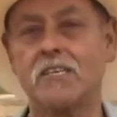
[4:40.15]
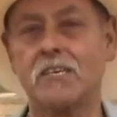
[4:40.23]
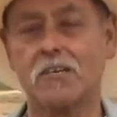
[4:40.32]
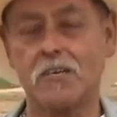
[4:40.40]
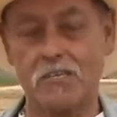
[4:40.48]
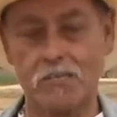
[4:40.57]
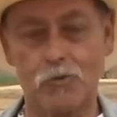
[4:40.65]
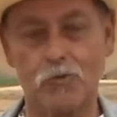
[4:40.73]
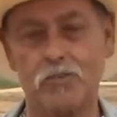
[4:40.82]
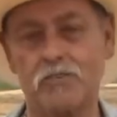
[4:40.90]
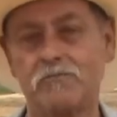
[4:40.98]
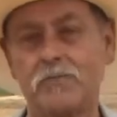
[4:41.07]
the, the,
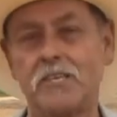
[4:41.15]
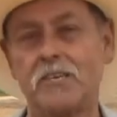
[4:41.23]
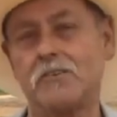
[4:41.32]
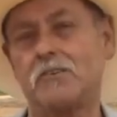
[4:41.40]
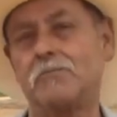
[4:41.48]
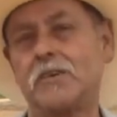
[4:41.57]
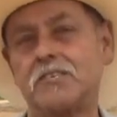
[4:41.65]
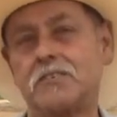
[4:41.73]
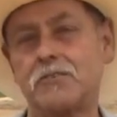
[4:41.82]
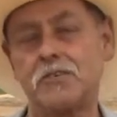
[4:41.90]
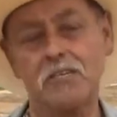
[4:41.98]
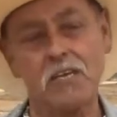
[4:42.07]
corner of Madera and Main
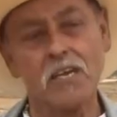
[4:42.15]
Street.